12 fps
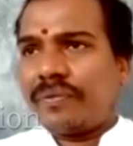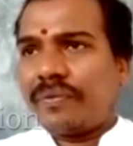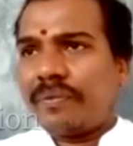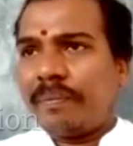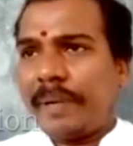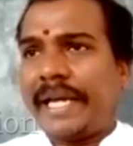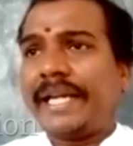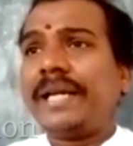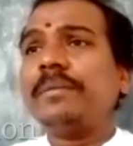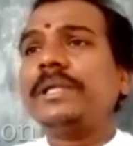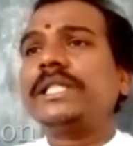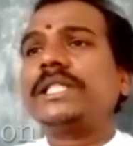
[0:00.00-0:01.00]

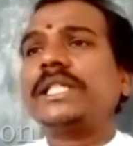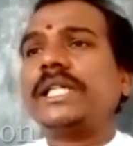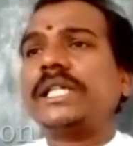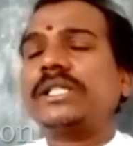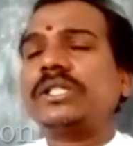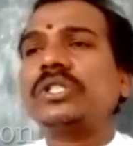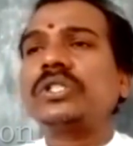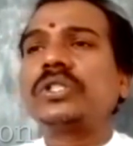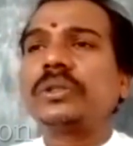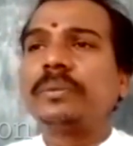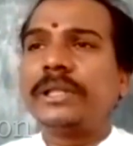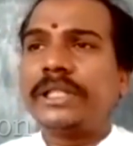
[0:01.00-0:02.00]
parameters
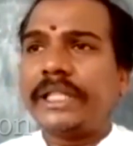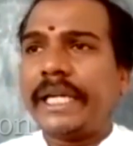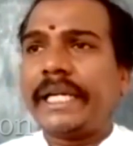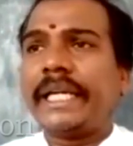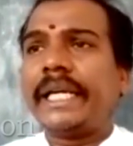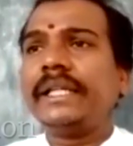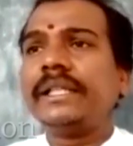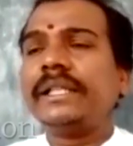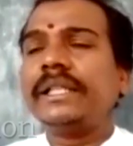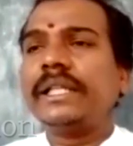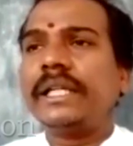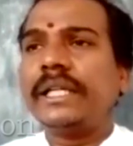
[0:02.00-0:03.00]
should be
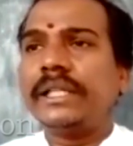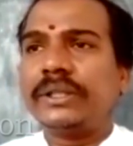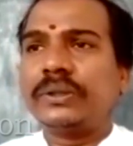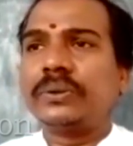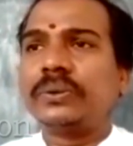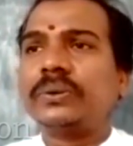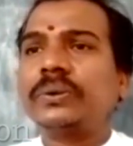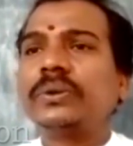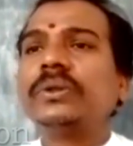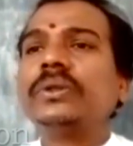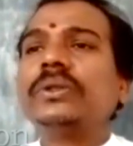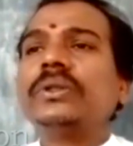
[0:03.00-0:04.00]
taken into
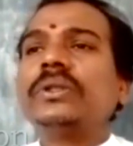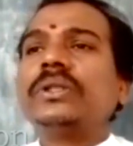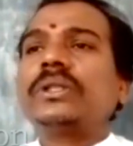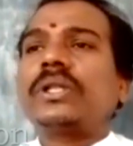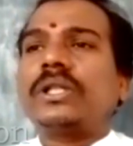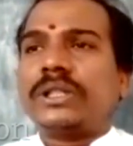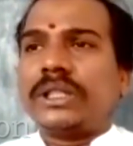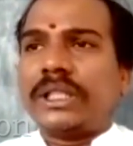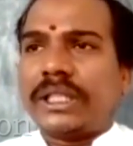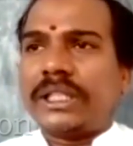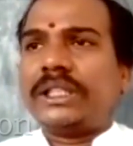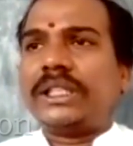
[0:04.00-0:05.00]

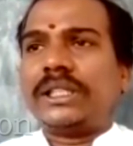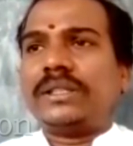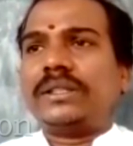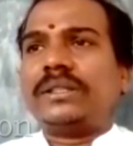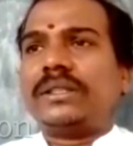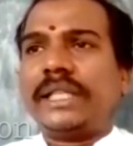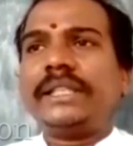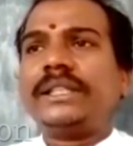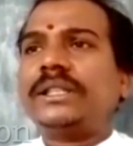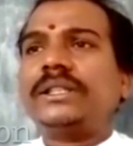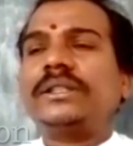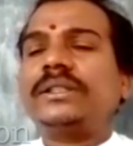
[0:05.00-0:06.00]
consideration,
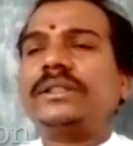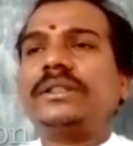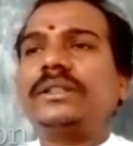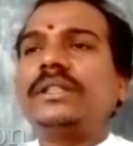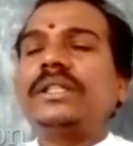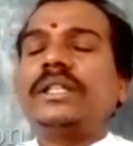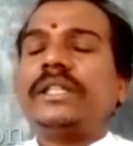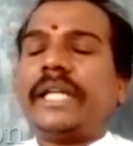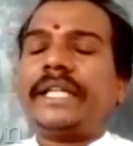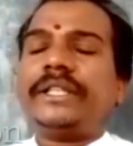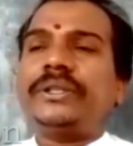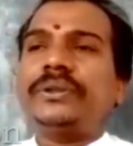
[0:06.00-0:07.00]
right?
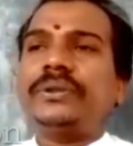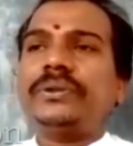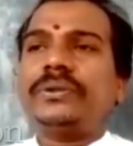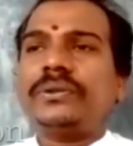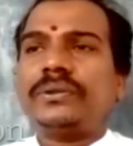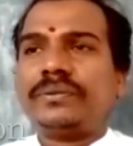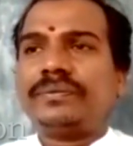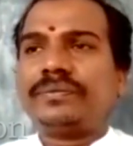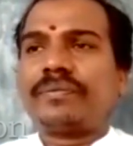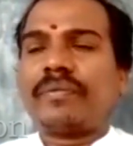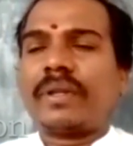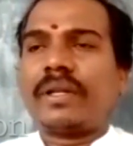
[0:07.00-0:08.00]
Thank you
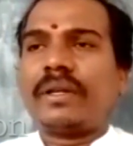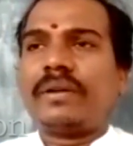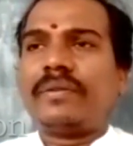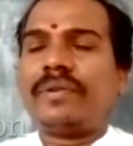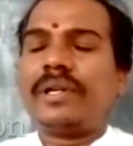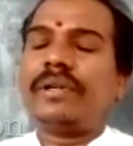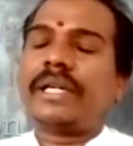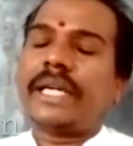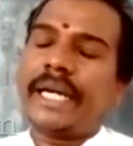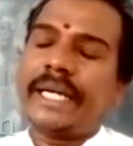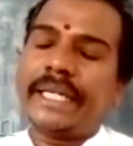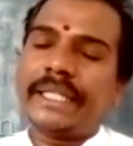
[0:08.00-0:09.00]
for your
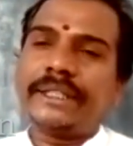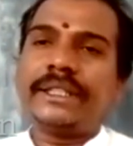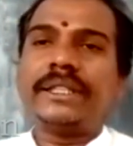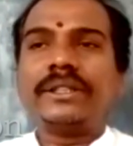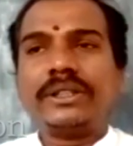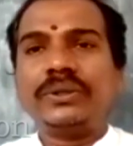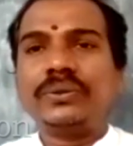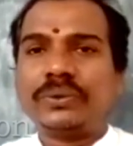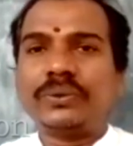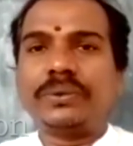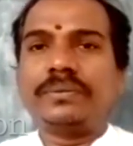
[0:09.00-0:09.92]
kind attention. See you soon.